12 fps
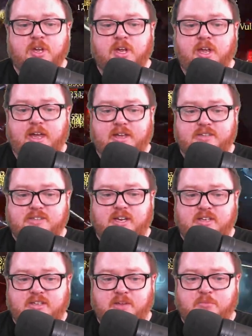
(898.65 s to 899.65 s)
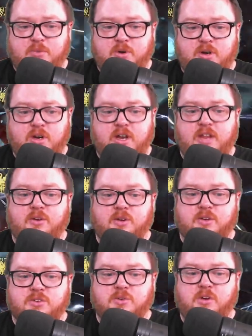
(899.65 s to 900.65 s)
as a temper, and they're also
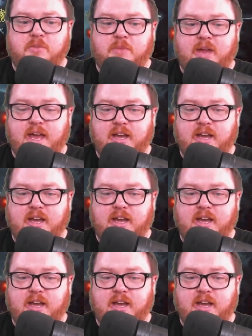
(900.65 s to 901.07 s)
going to be adding